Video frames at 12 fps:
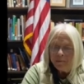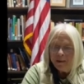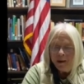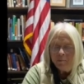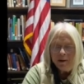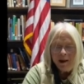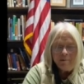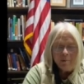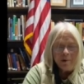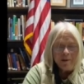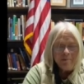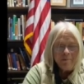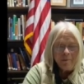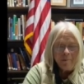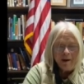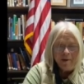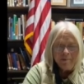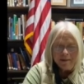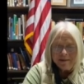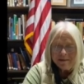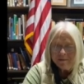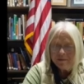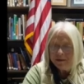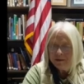And we'd have a wonderful breakfast.
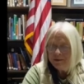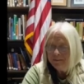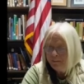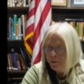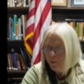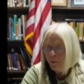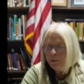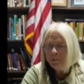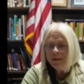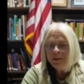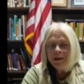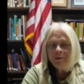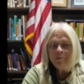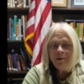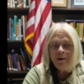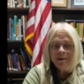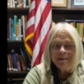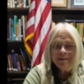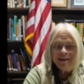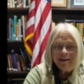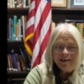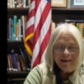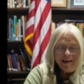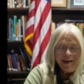So she called me later on,
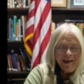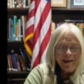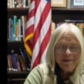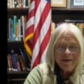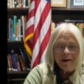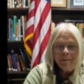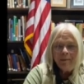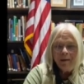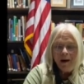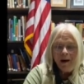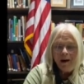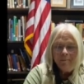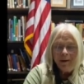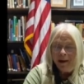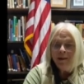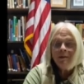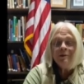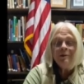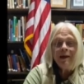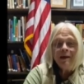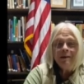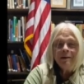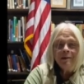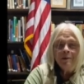and she had a pail in her
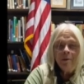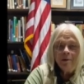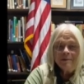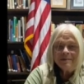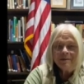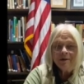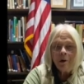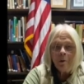hand. I knew I was going to go